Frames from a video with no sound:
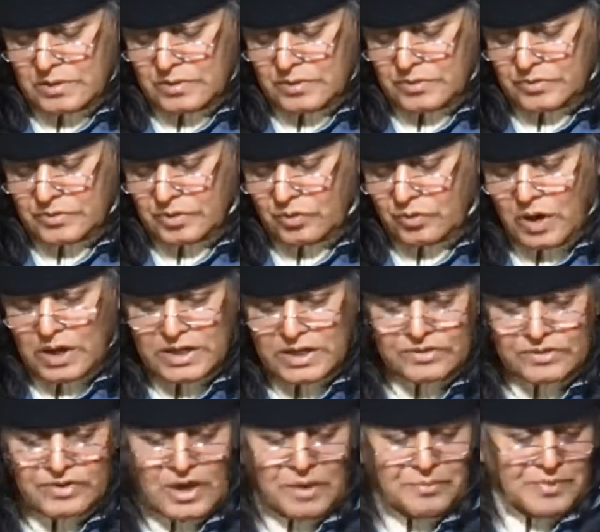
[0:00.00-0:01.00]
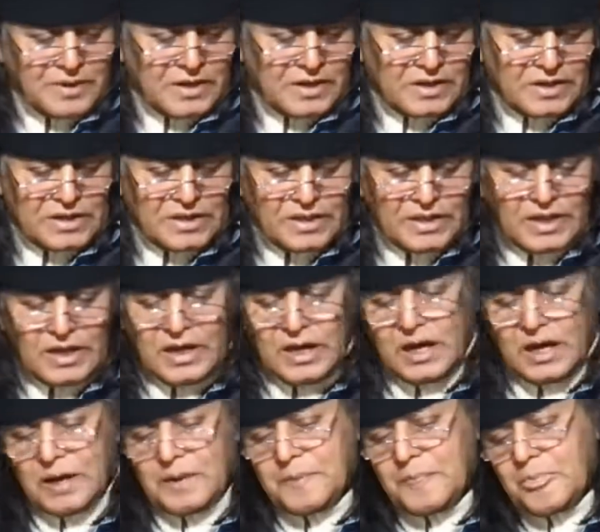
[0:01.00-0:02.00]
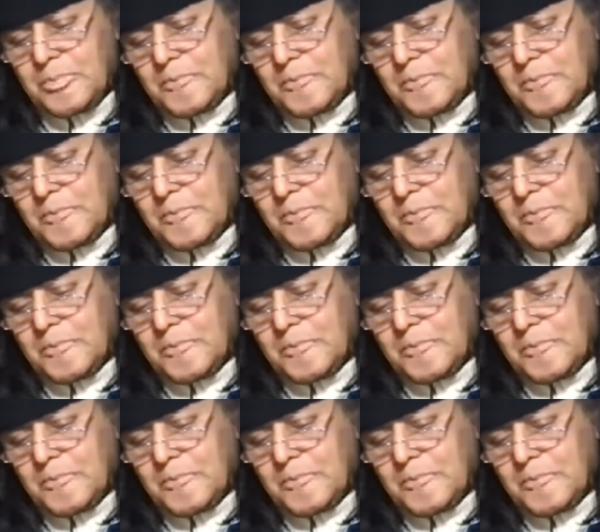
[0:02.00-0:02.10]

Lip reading: So what has happened in the